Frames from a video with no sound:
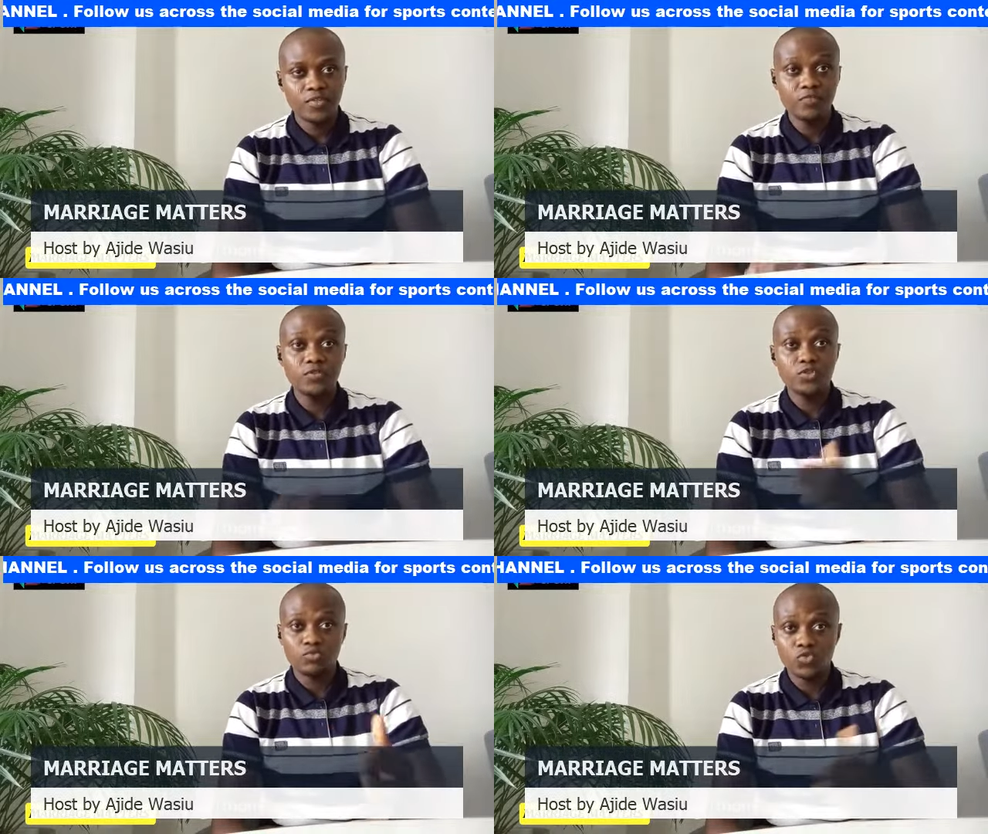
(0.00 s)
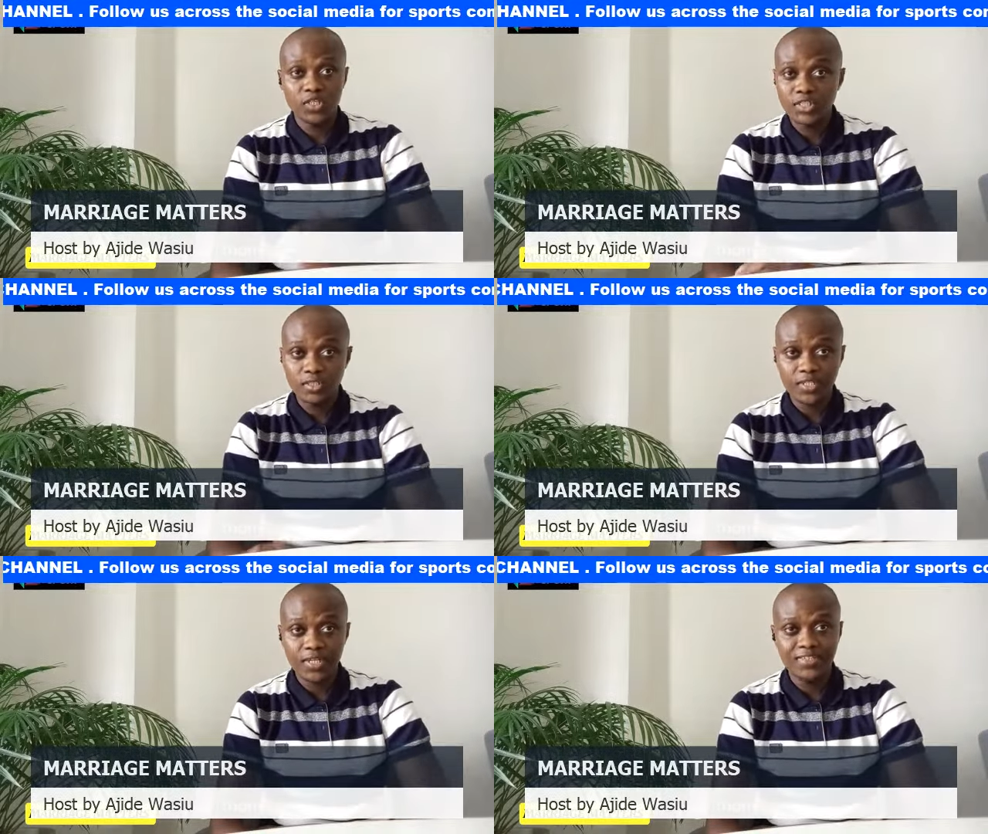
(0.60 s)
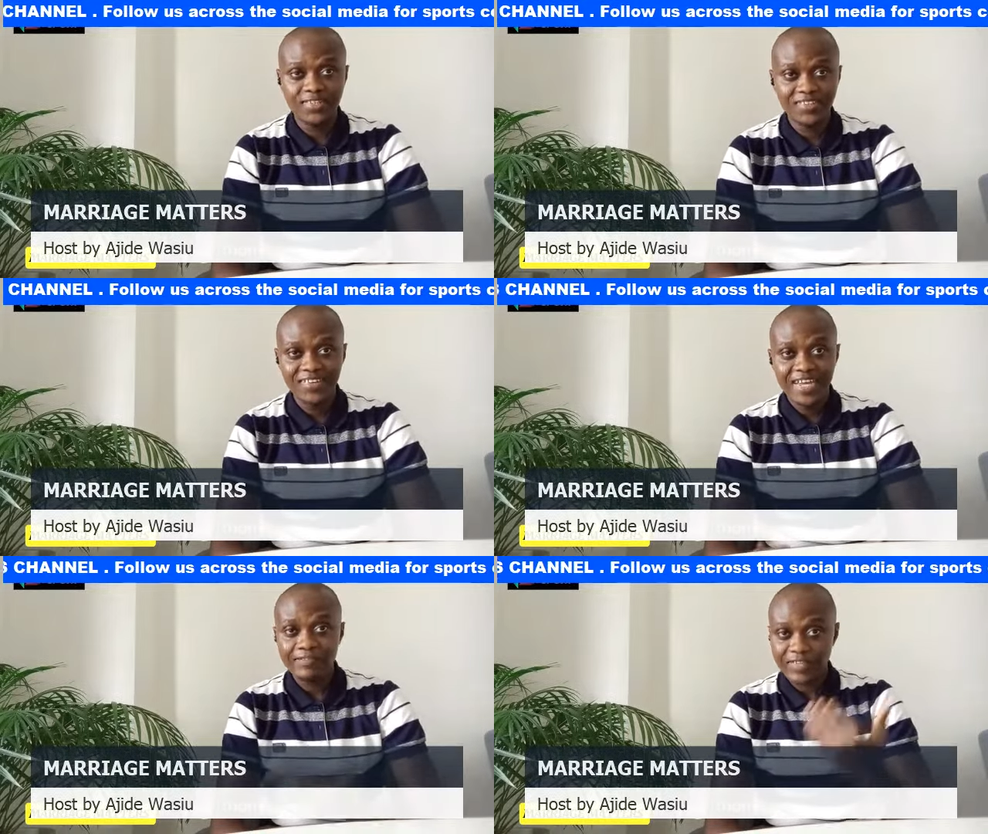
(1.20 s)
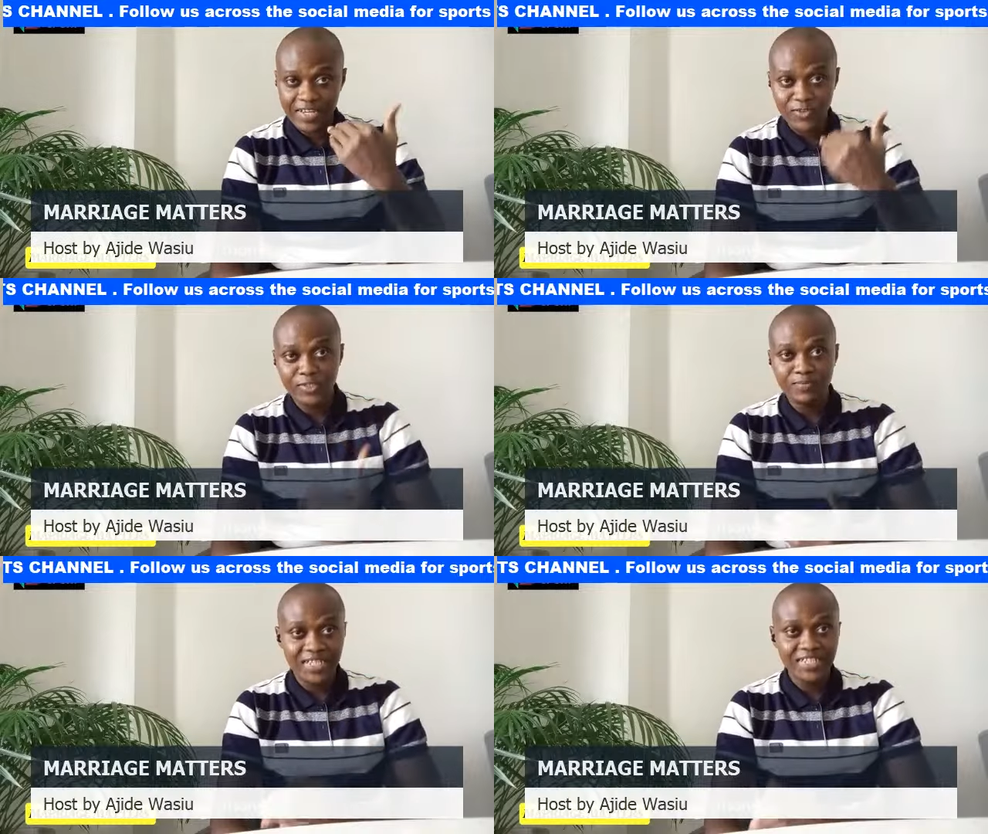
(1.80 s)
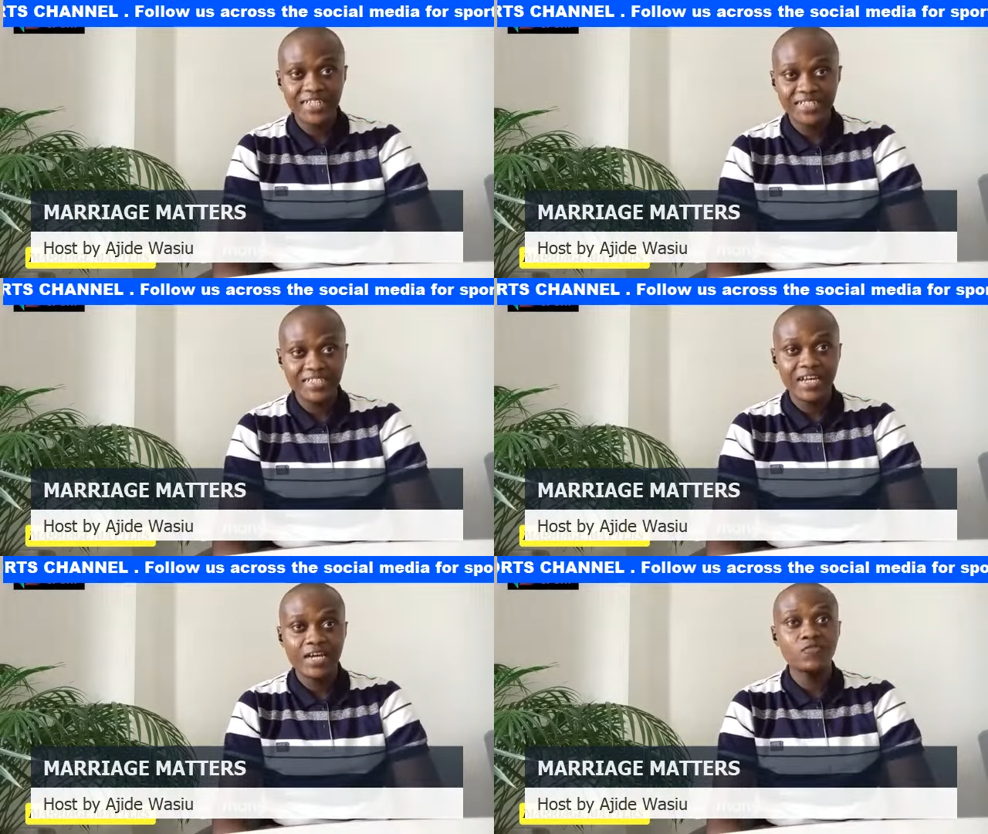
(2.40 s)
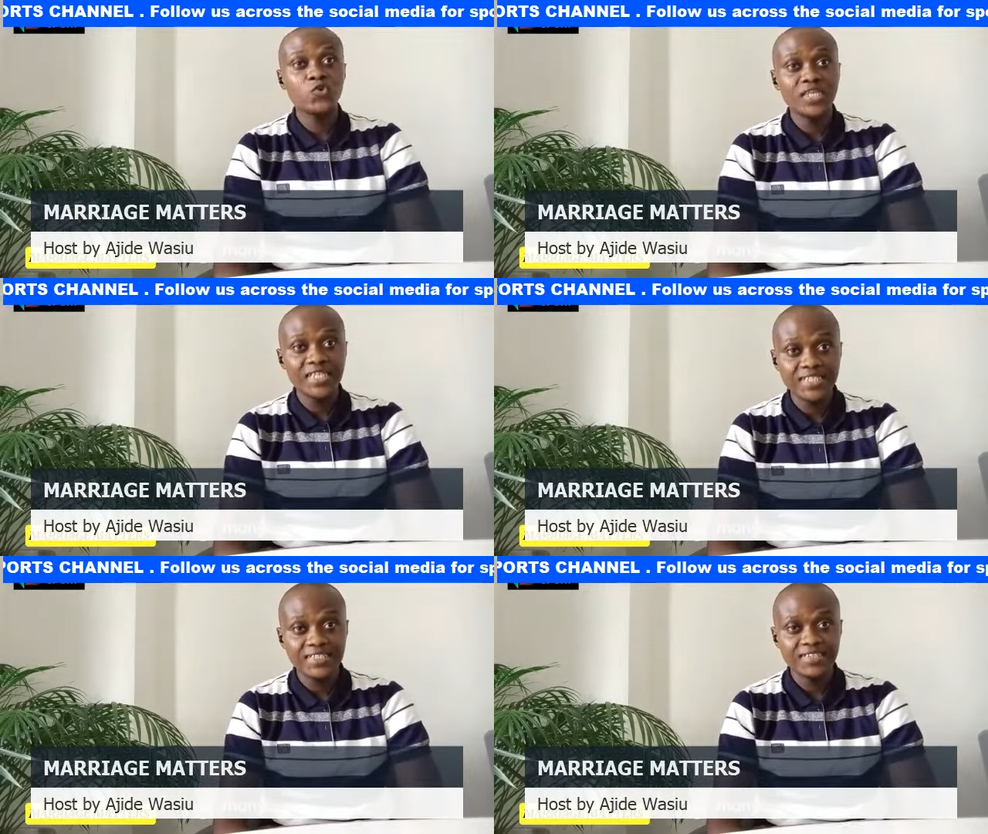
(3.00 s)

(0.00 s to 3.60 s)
Even some question that after I got married, that have you eaten?